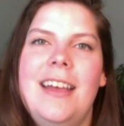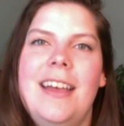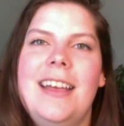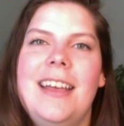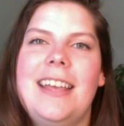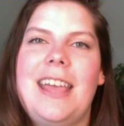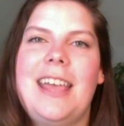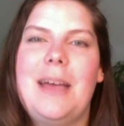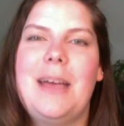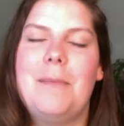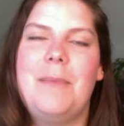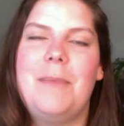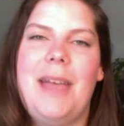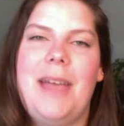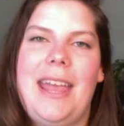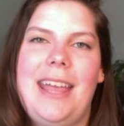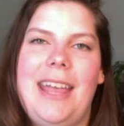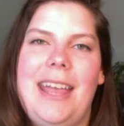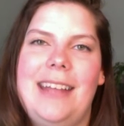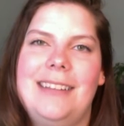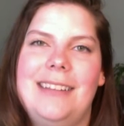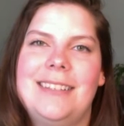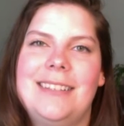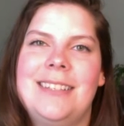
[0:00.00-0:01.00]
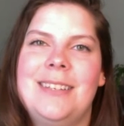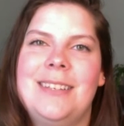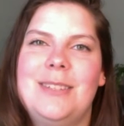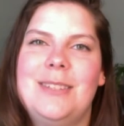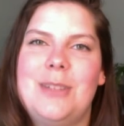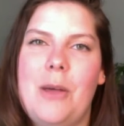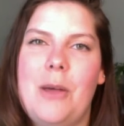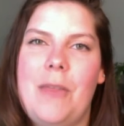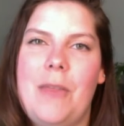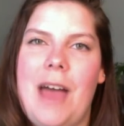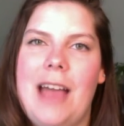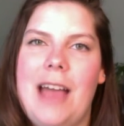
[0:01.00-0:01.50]
campaigns
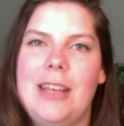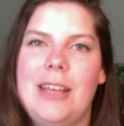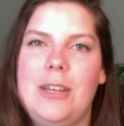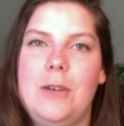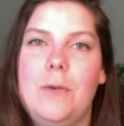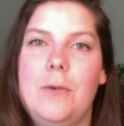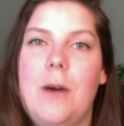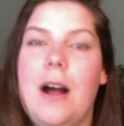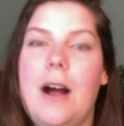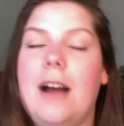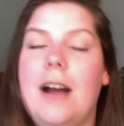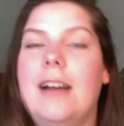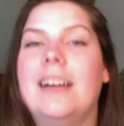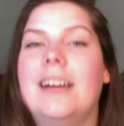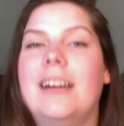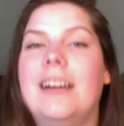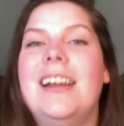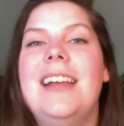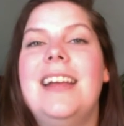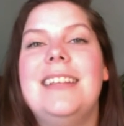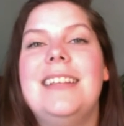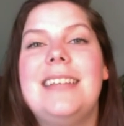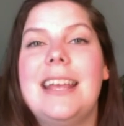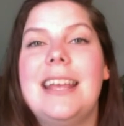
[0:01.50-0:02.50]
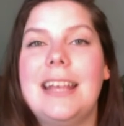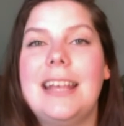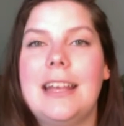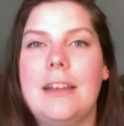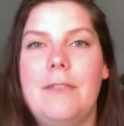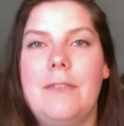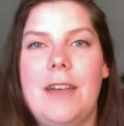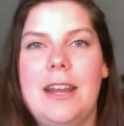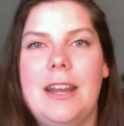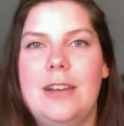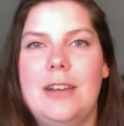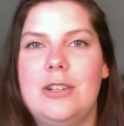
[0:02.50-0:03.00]
so that you are taking
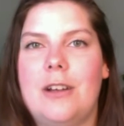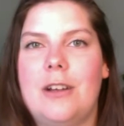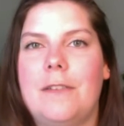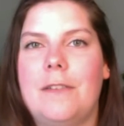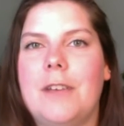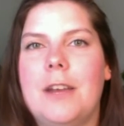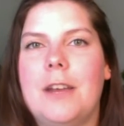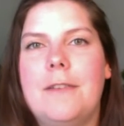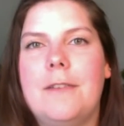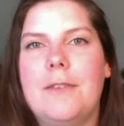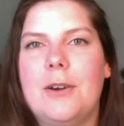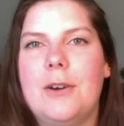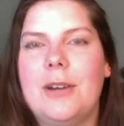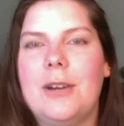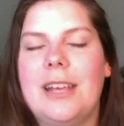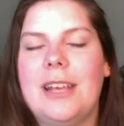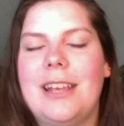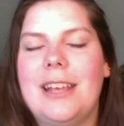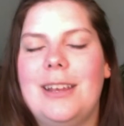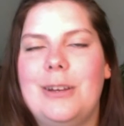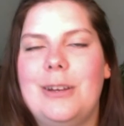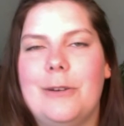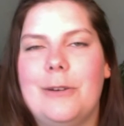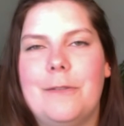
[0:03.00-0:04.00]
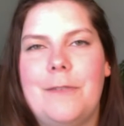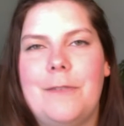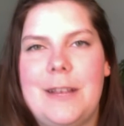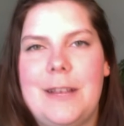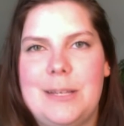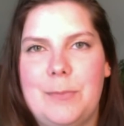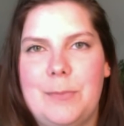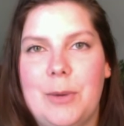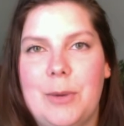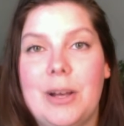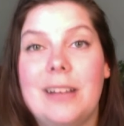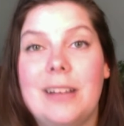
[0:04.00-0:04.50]
advantage of converting your
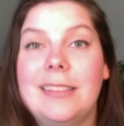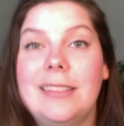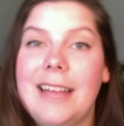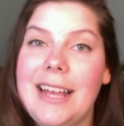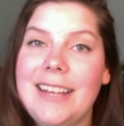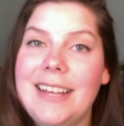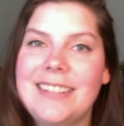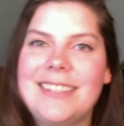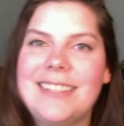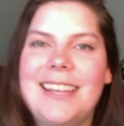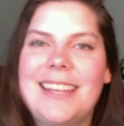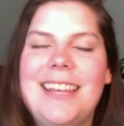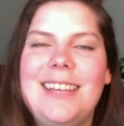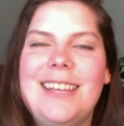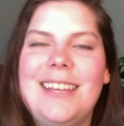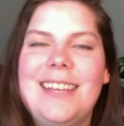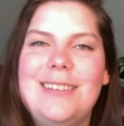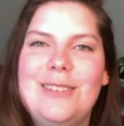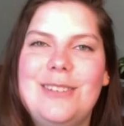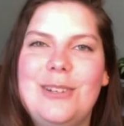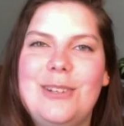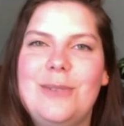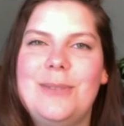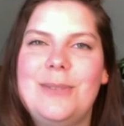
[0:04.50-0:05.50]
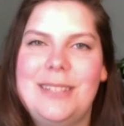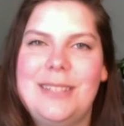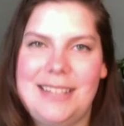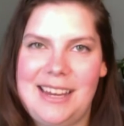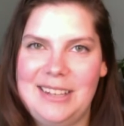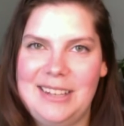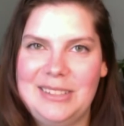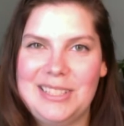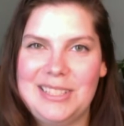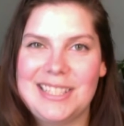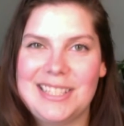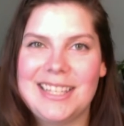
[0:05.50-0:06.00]
Facebook likes into
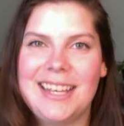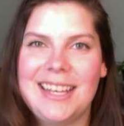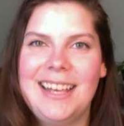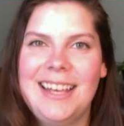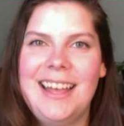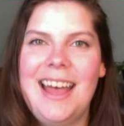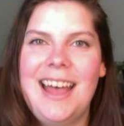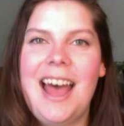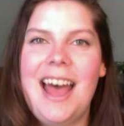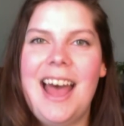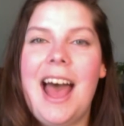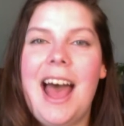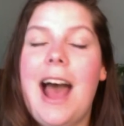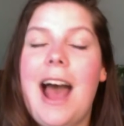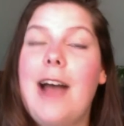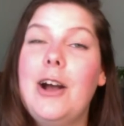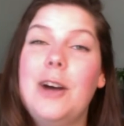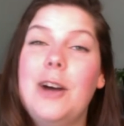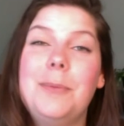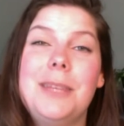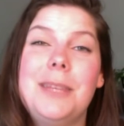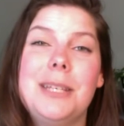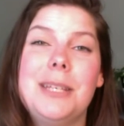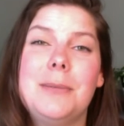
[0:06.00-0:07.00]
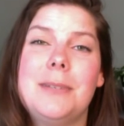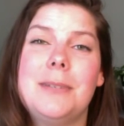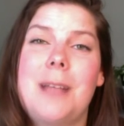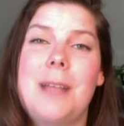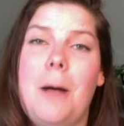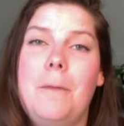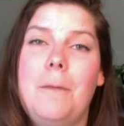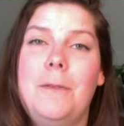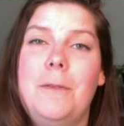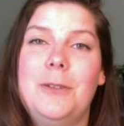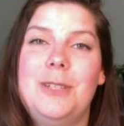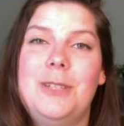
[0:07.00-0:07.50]
sales. I hope this was
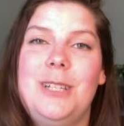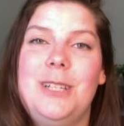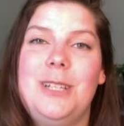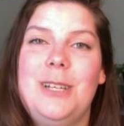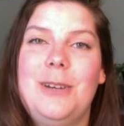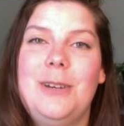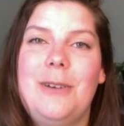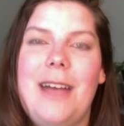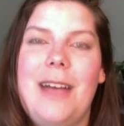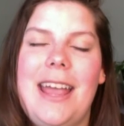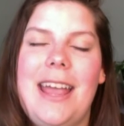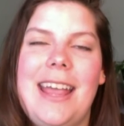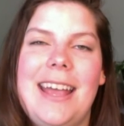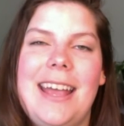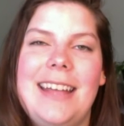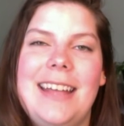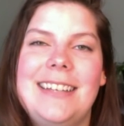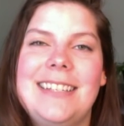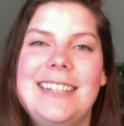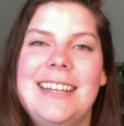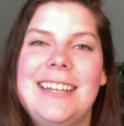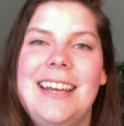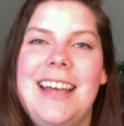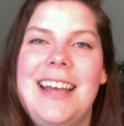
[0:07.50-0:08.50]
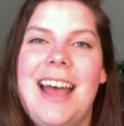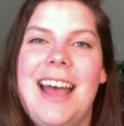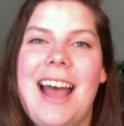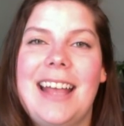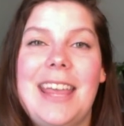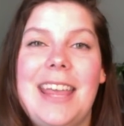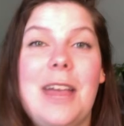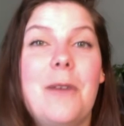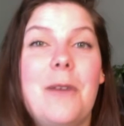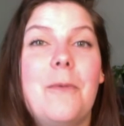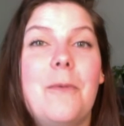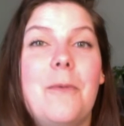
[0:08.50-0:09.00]
helpful to you, and I
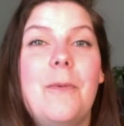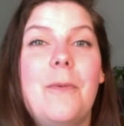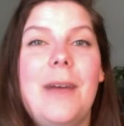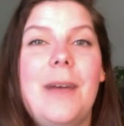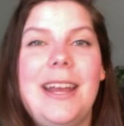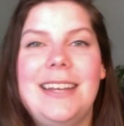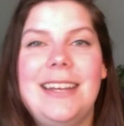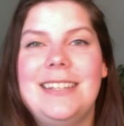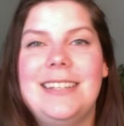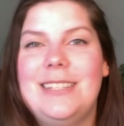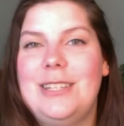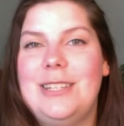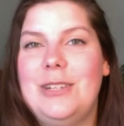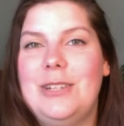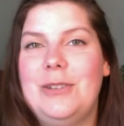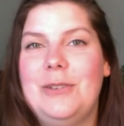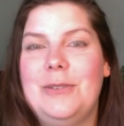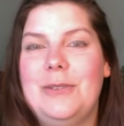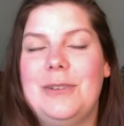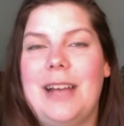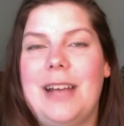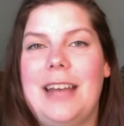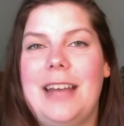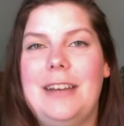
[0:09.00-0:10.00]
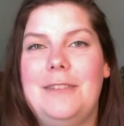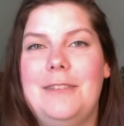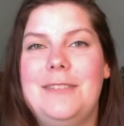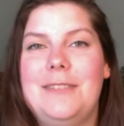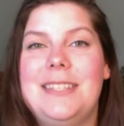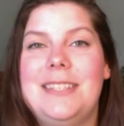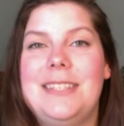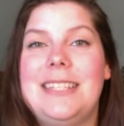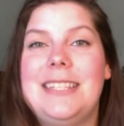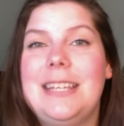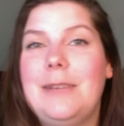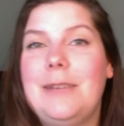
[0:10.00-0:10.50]
can't wait to kind of
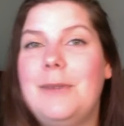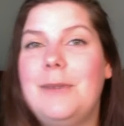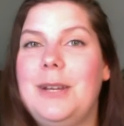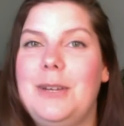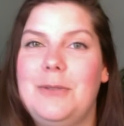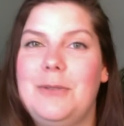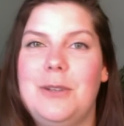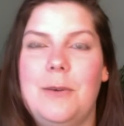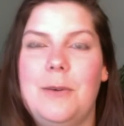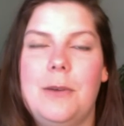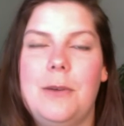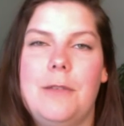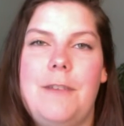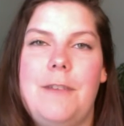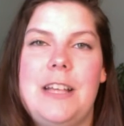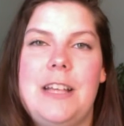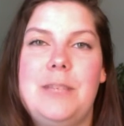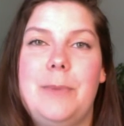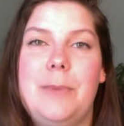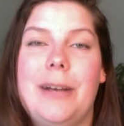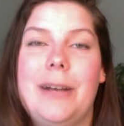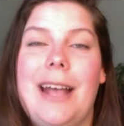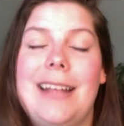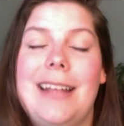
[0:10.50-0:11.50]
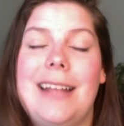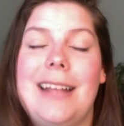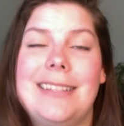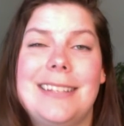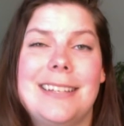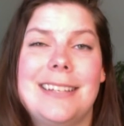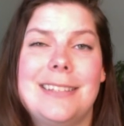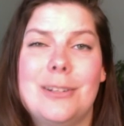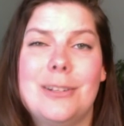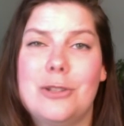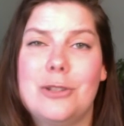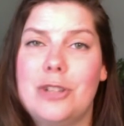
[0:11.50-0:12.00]
see what you do with Facebook ads,
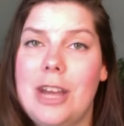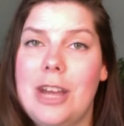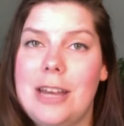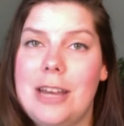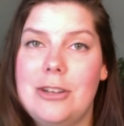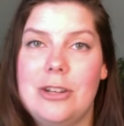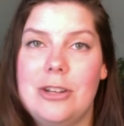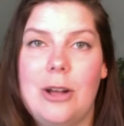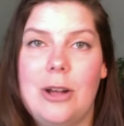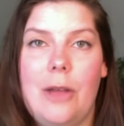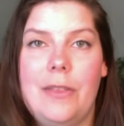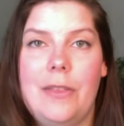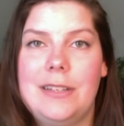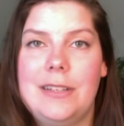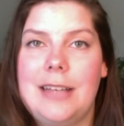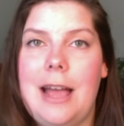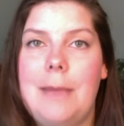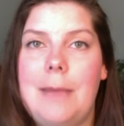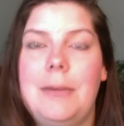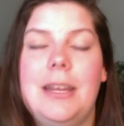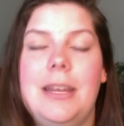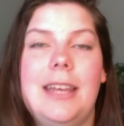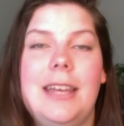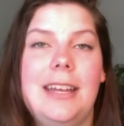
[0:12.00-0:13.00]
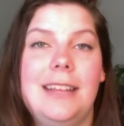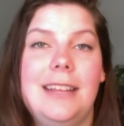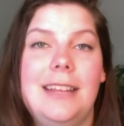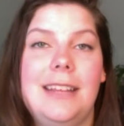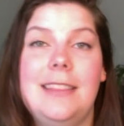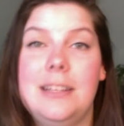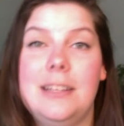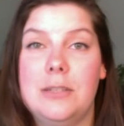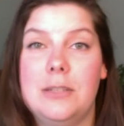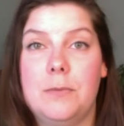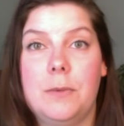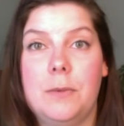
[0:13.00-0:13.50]
because they're changing all the time and getting
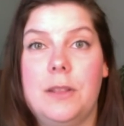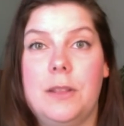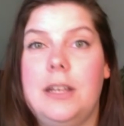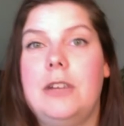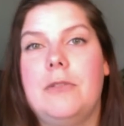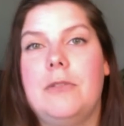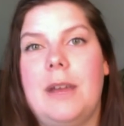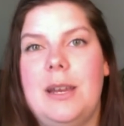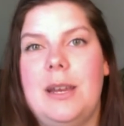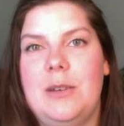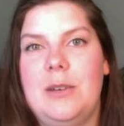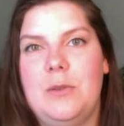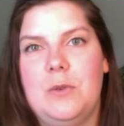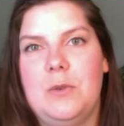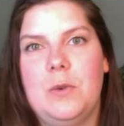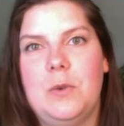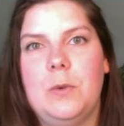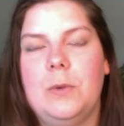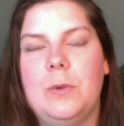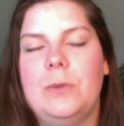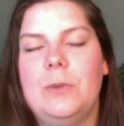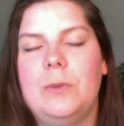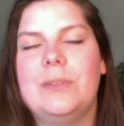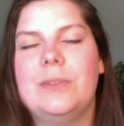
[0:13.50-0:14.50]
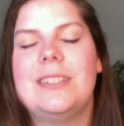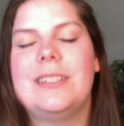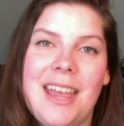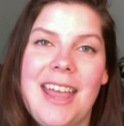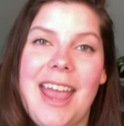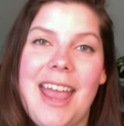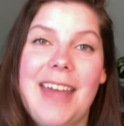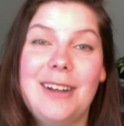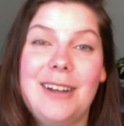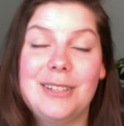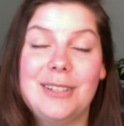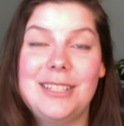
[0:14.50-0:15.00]
these really great new tools.
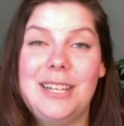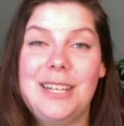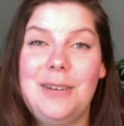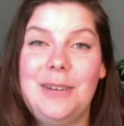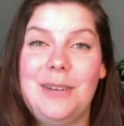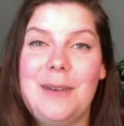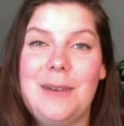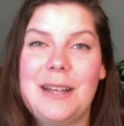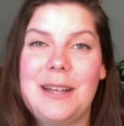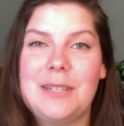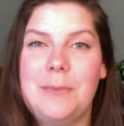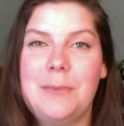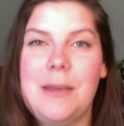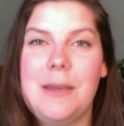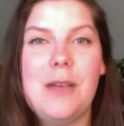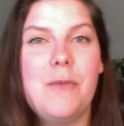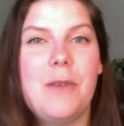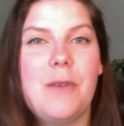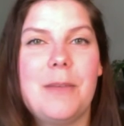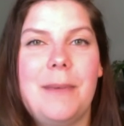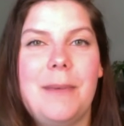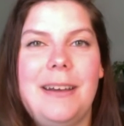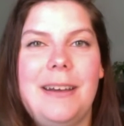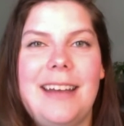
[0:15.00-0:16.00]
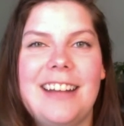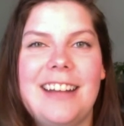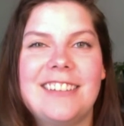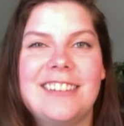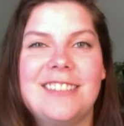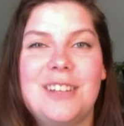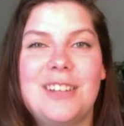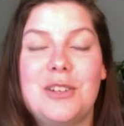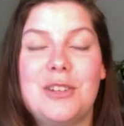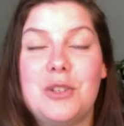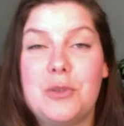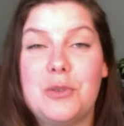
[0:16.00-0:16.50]
And I'll see you next week with my
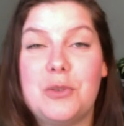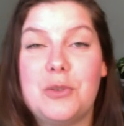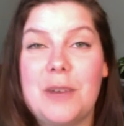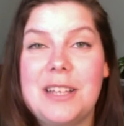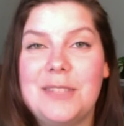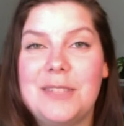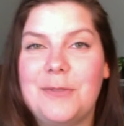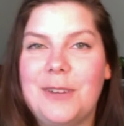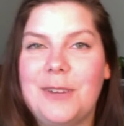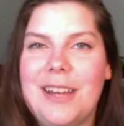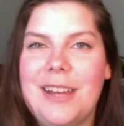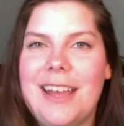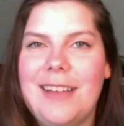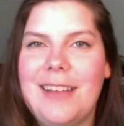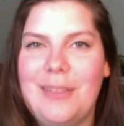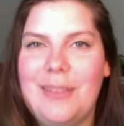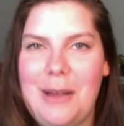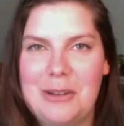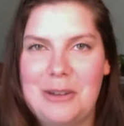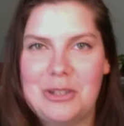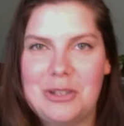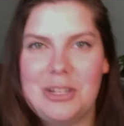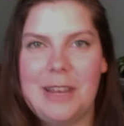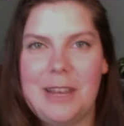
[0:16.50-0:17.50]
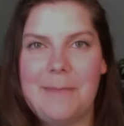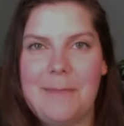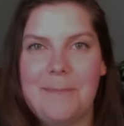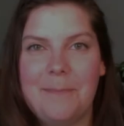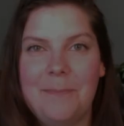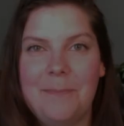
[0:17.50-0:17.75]
next stress-free launch tip.